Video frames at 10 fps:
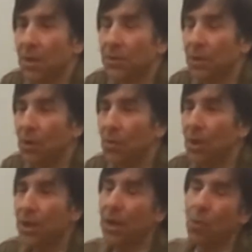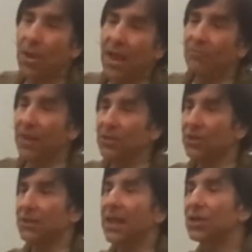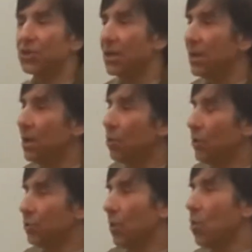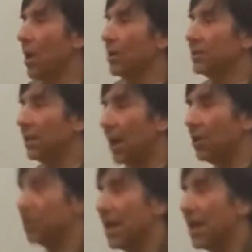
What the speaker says: So, you know, we have legislation which requires the large